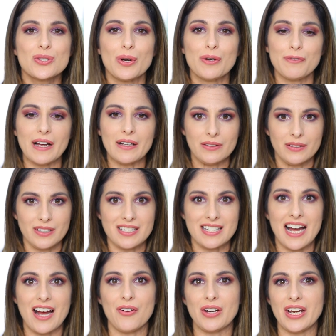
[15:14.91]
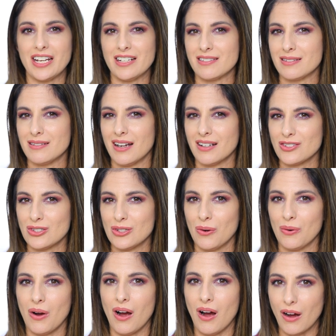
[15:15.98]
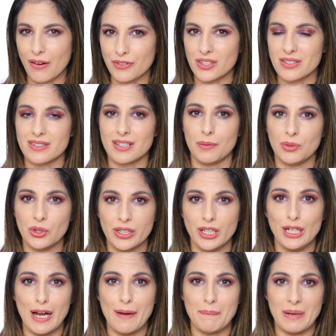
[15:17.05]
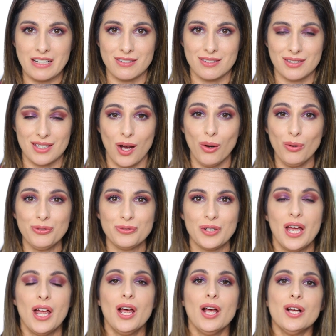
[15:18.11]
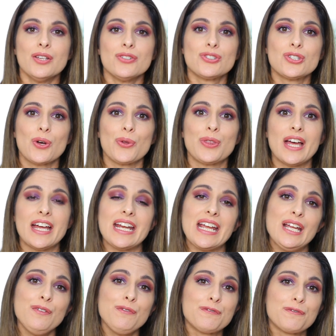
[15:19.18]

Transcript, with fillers: So if I look down, it's not so obvious that I'm looking at myself. So then in